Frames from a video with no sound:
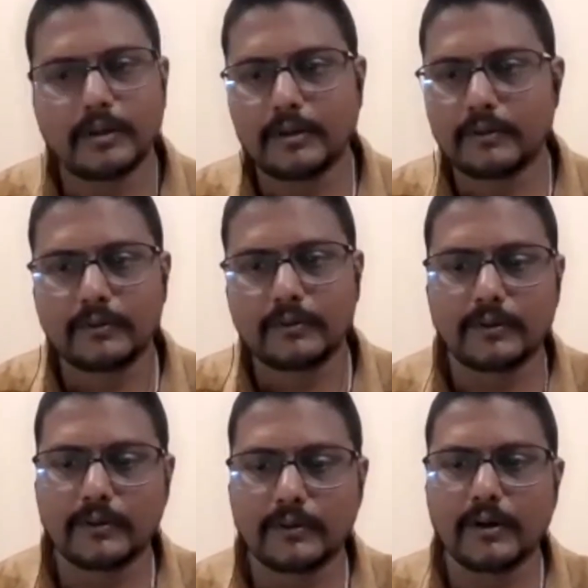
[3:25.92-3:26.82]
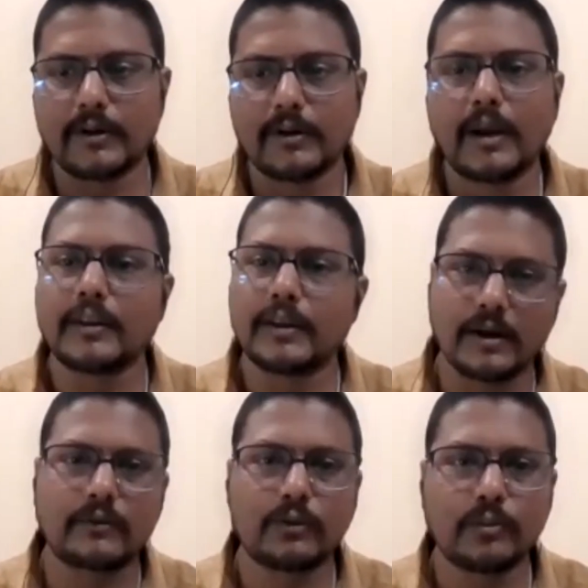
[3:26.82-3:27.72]
So it's and there
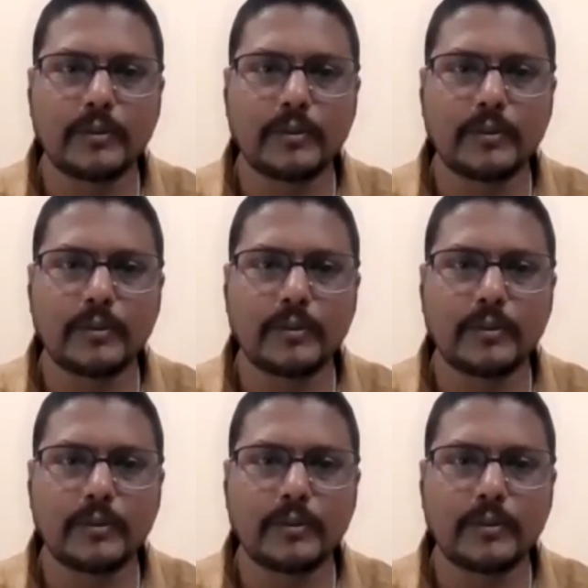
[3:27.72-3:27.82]
are so